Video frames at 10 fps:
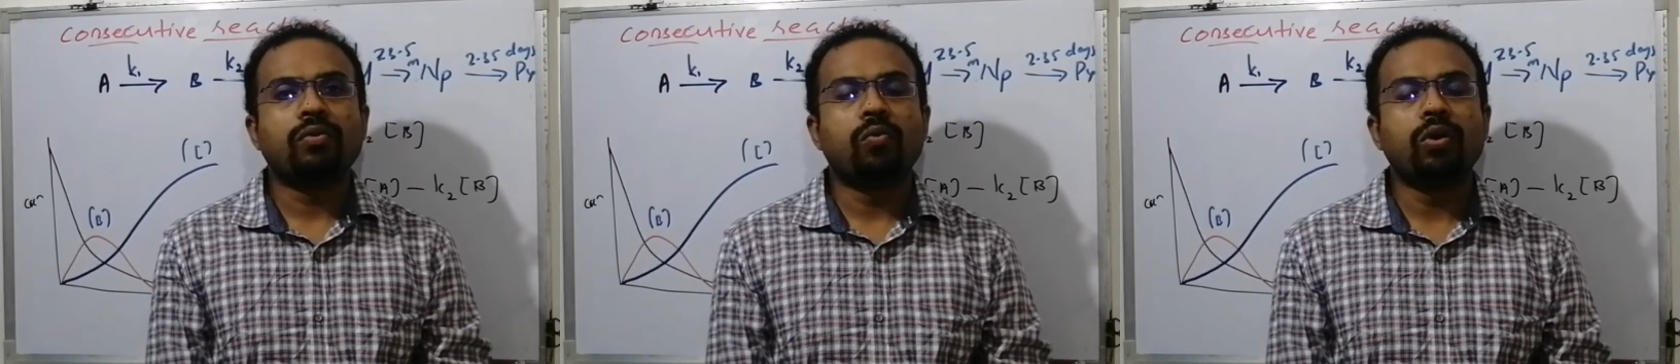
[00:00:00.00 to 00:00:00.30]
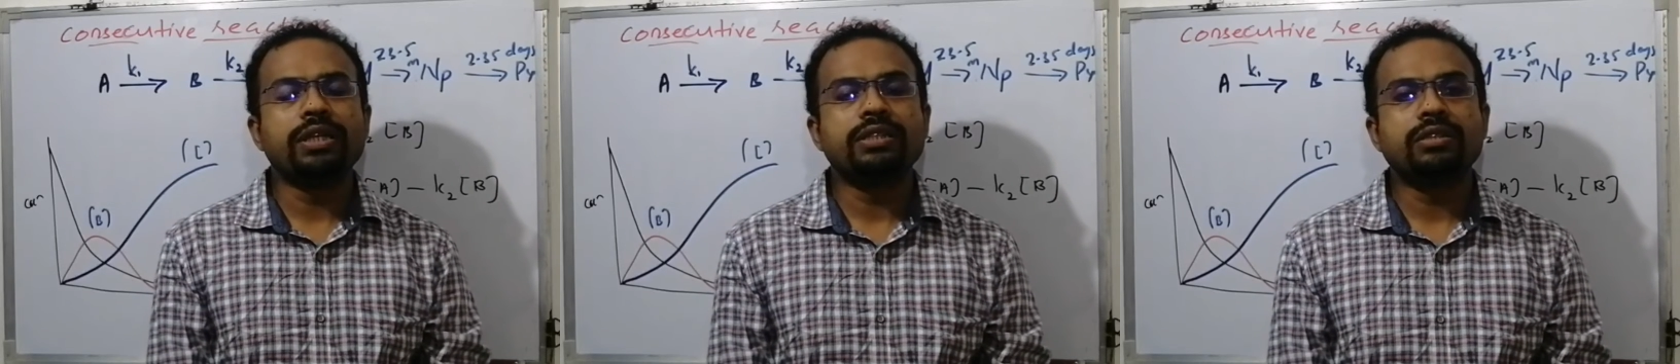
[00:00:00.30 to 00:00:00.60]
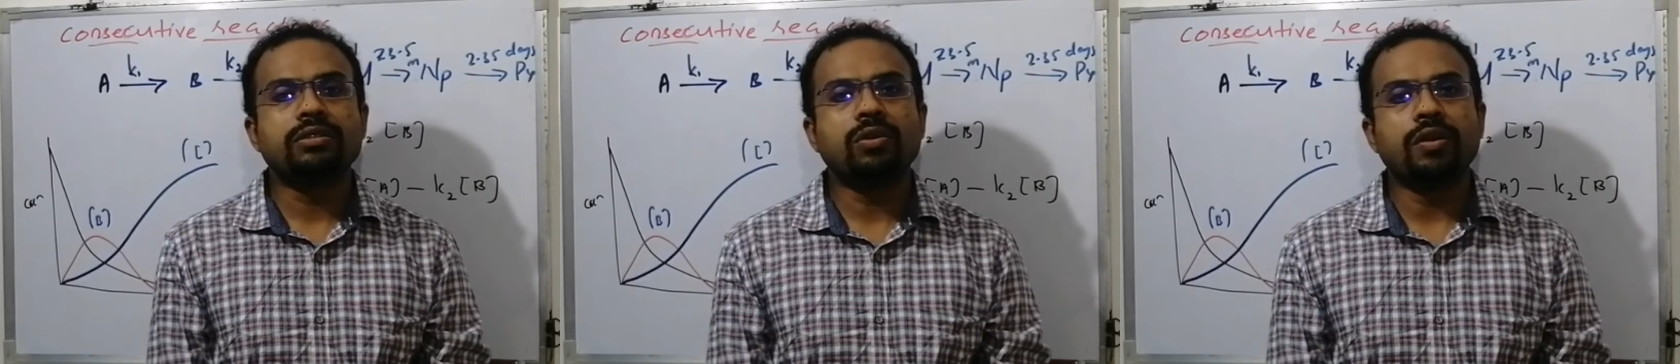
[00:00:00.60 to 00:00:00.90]
what
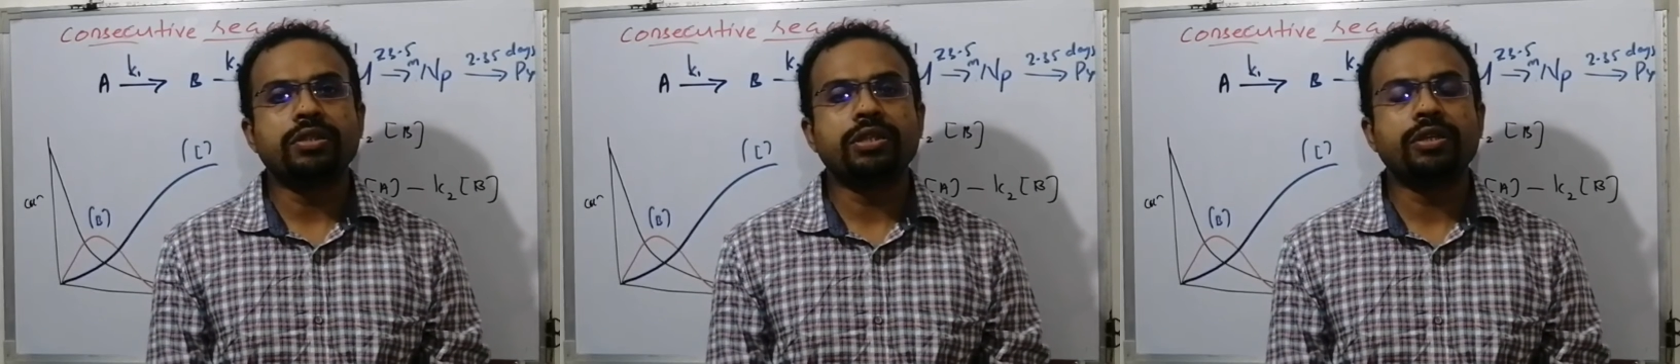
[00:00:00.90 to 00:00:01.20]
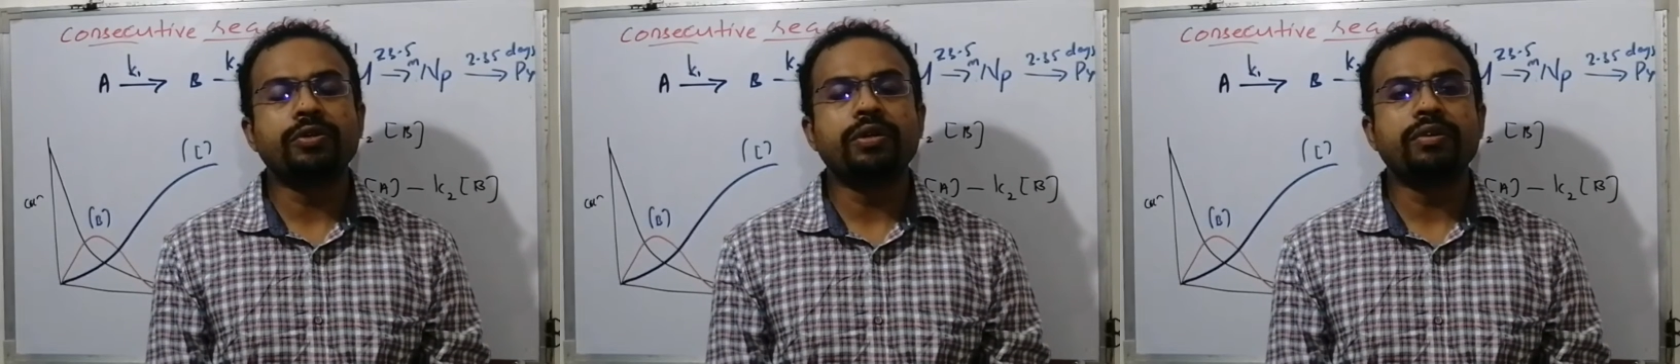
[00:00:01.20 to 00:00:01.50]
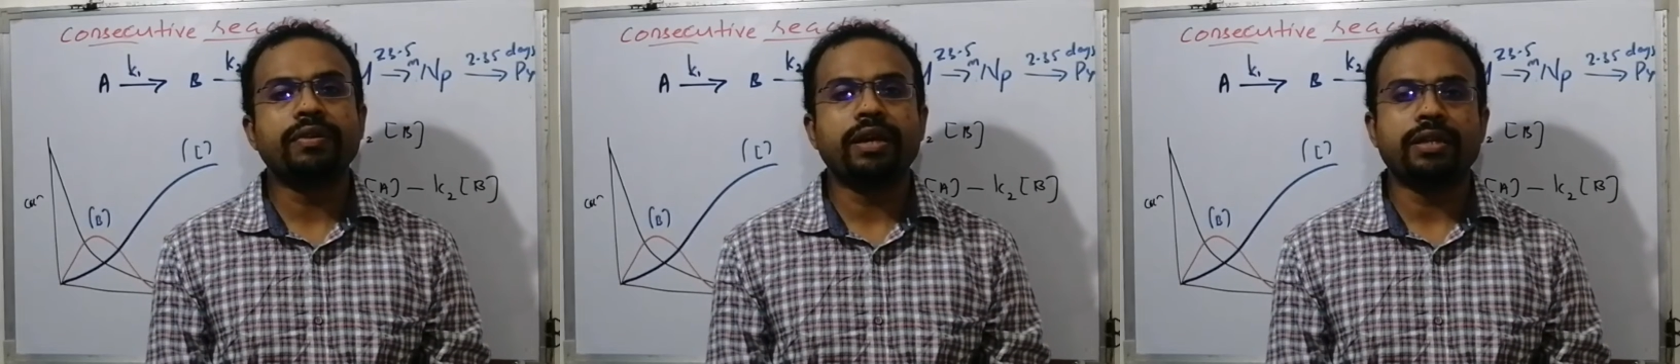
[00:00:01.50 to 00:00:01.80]
is consecutive
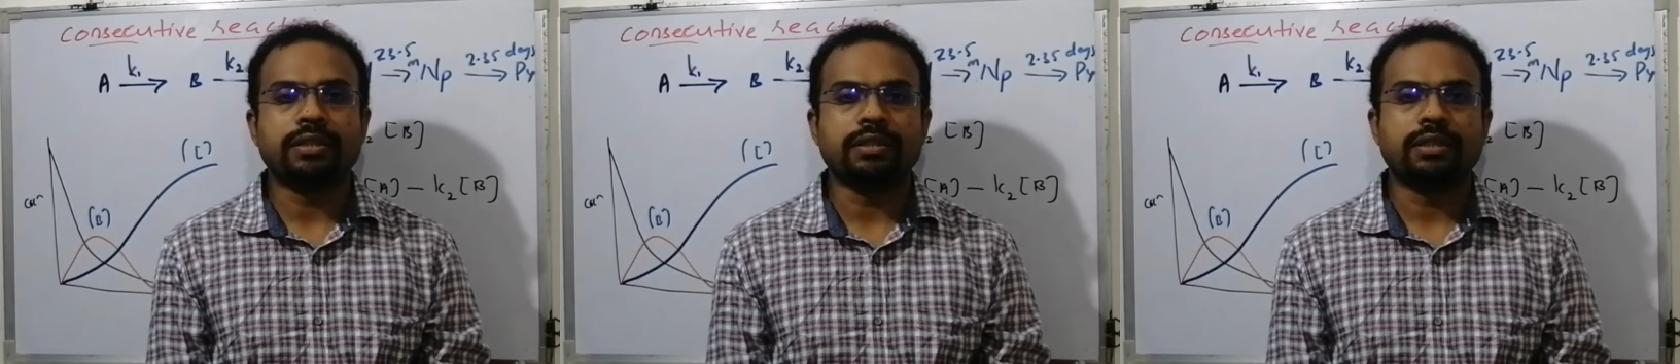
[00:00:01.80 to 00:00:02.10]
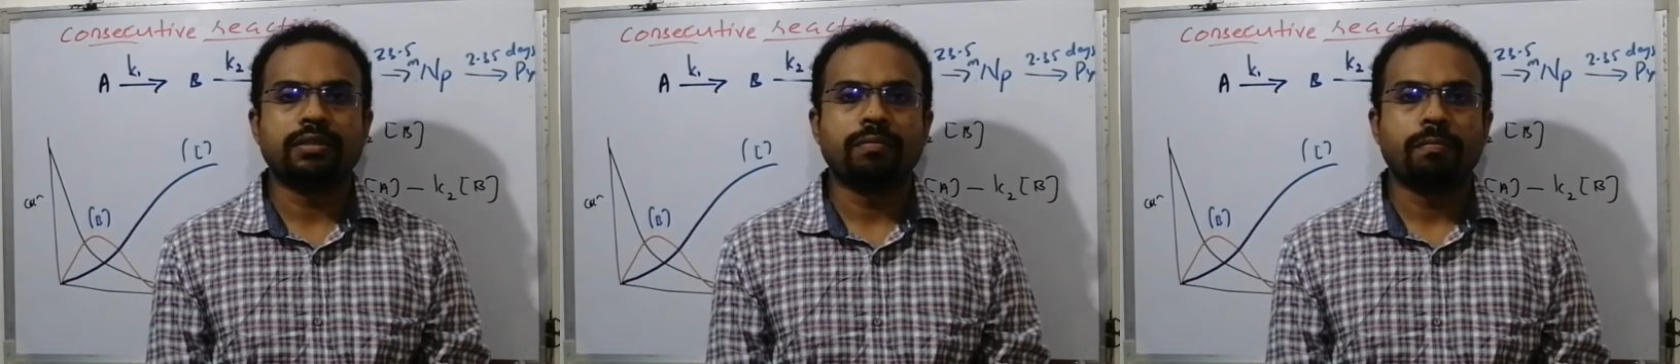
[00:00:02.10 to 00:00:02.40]
reactions.